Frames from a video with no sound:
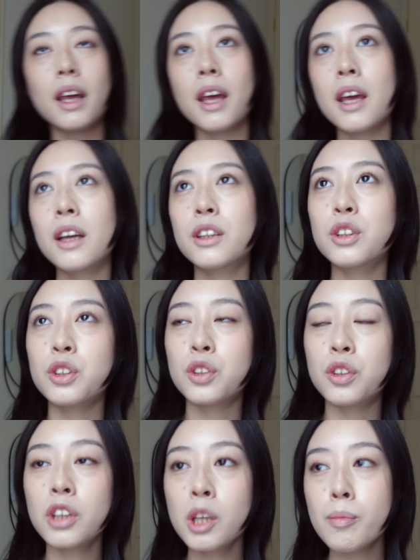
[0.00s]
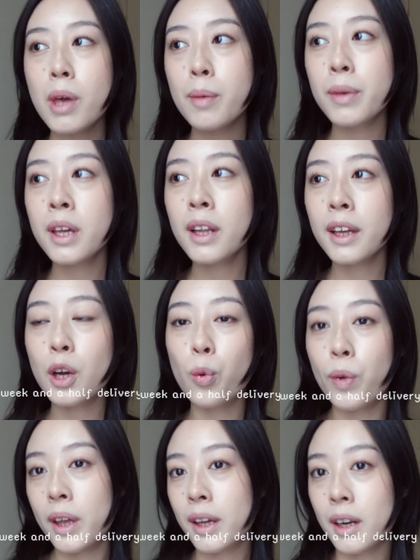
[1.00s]
It took maybe like a
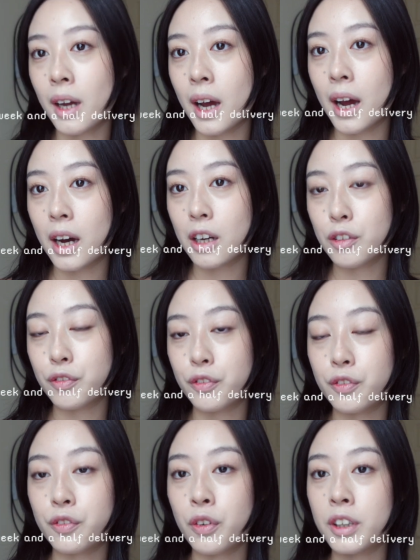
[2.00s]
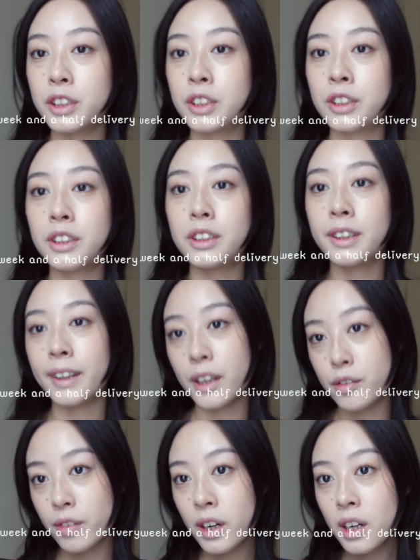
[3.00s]
week and a half for it to
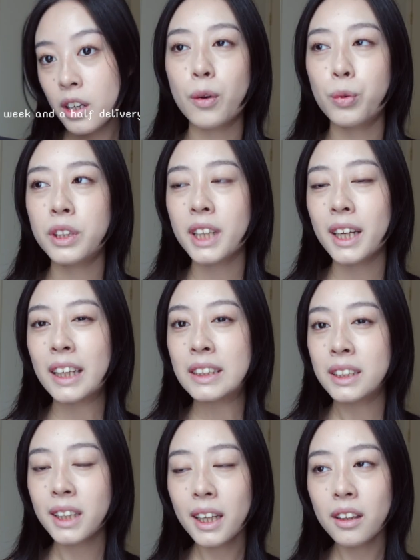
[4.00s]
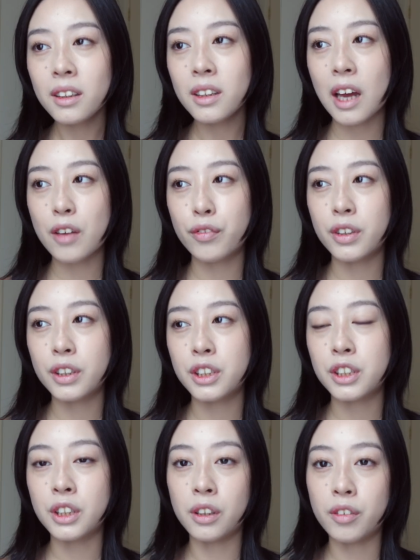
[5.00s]
deliver, which I guess is like the
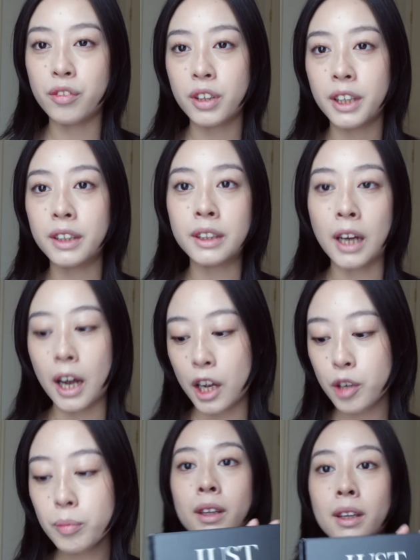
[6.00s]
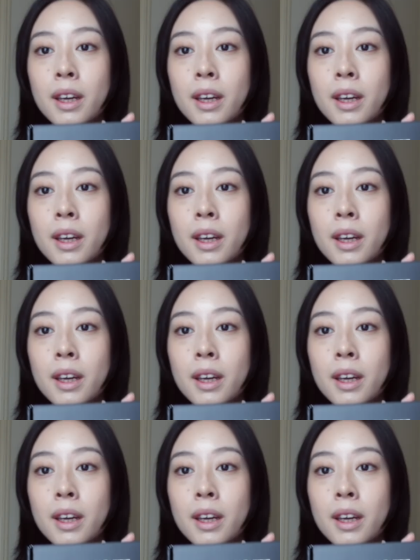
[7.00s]
average delivery time.